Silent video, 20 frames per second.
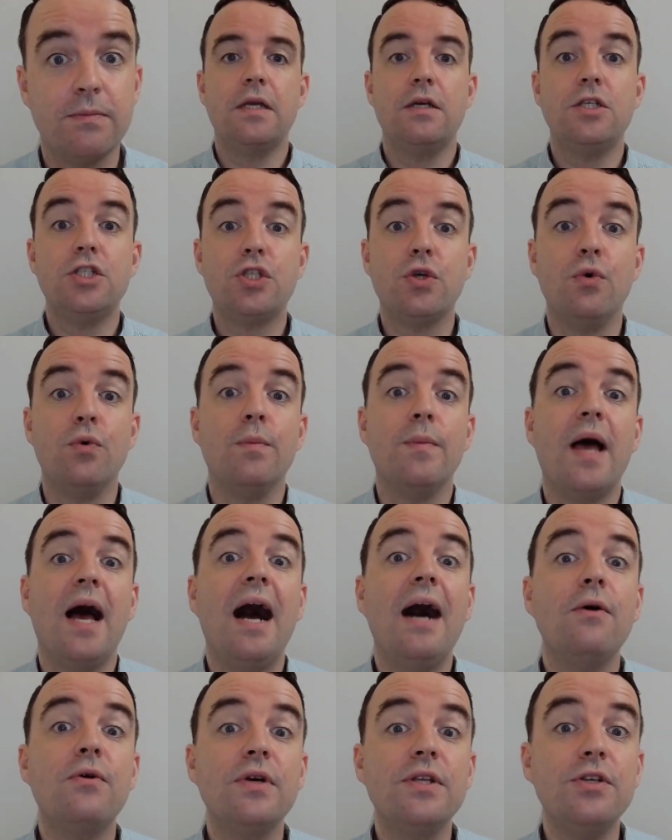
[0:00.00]
So,
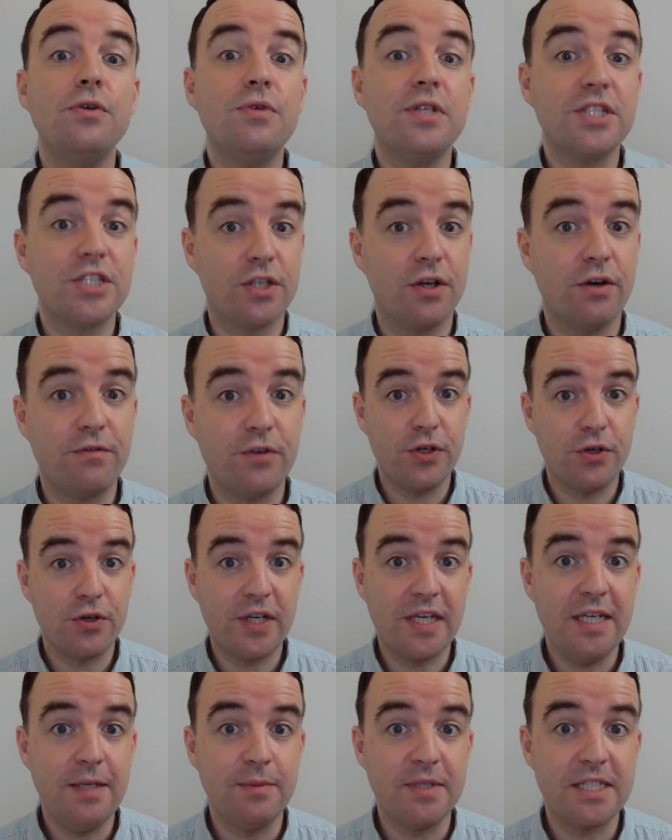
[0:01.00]
how can you discover
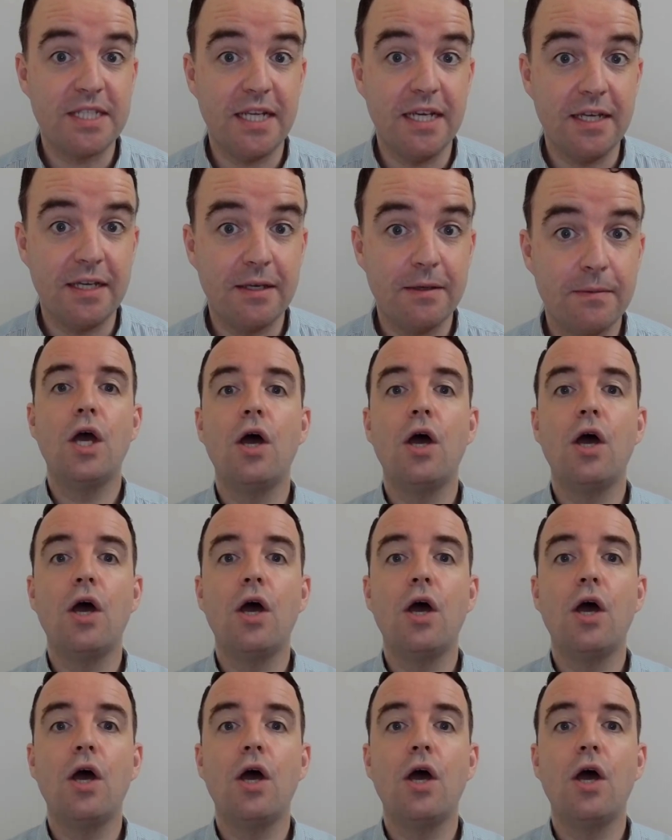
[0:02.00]
key mistake?